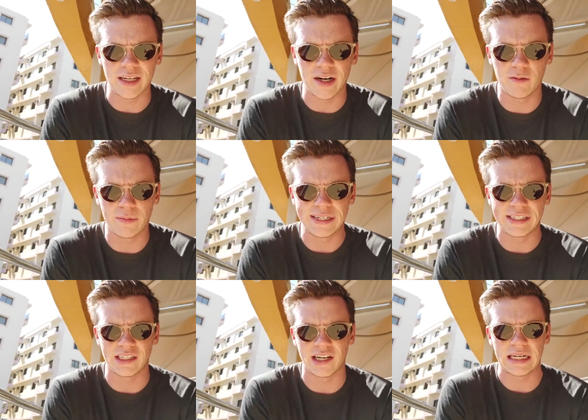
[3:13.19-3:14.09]
Saudi women,
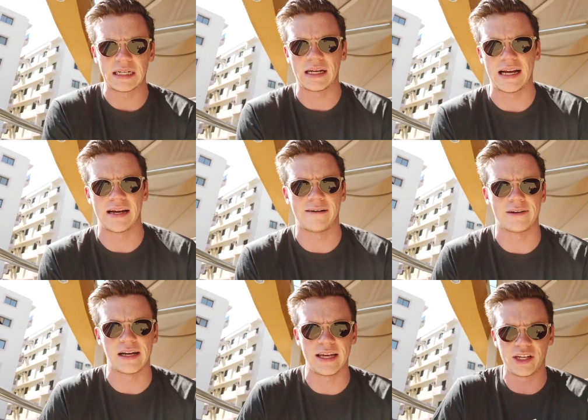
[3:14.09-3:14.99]
did not have
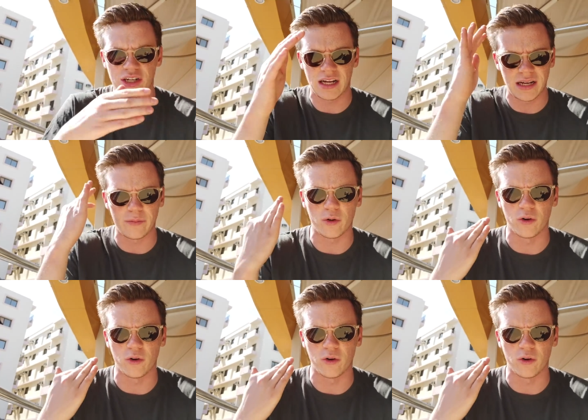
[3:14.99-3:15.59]
a hijab,